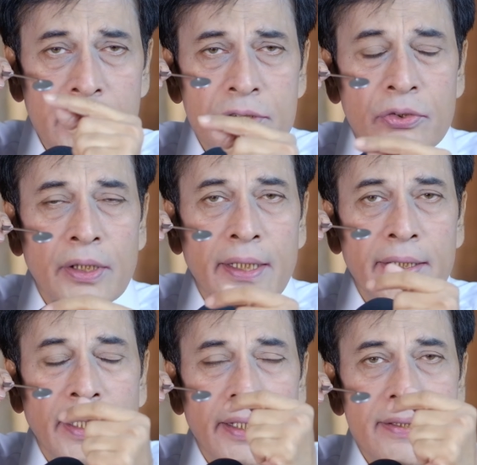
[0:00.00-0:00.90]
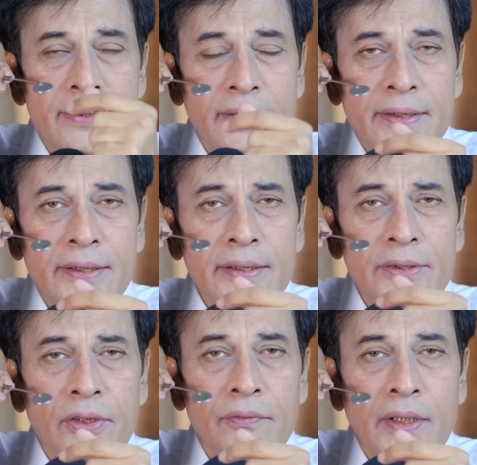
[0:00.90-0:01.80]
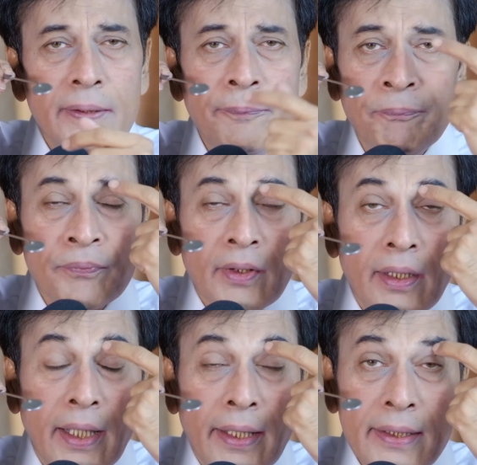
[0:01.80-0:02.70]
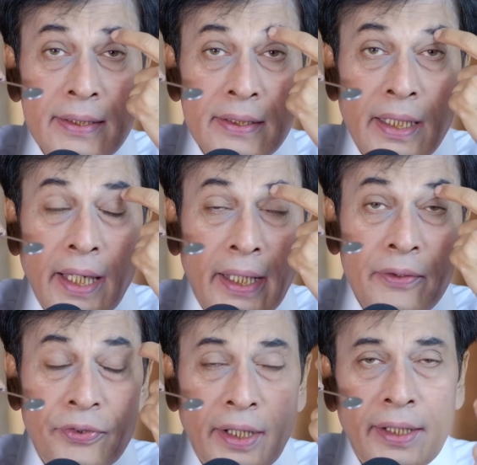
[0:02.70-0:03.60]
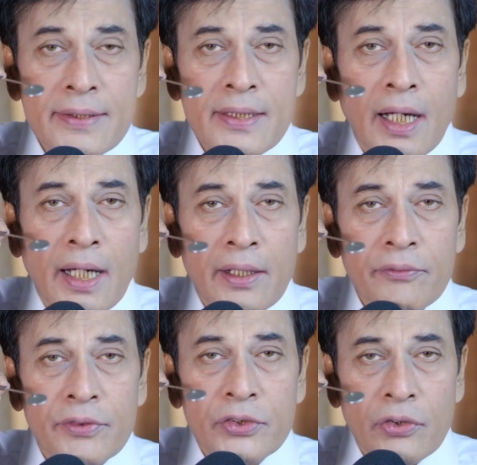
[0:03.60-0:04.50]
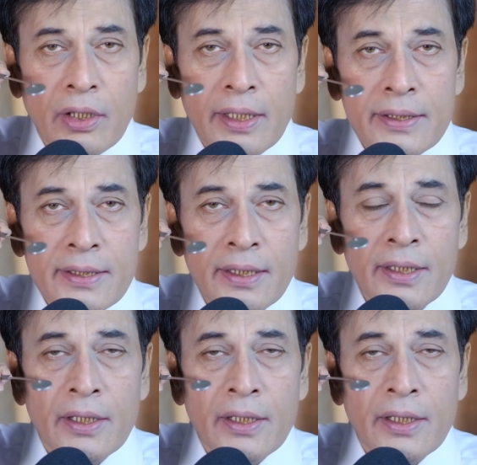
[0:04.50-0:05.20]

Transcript: so that the structures of the larynx and pharynx are visualized.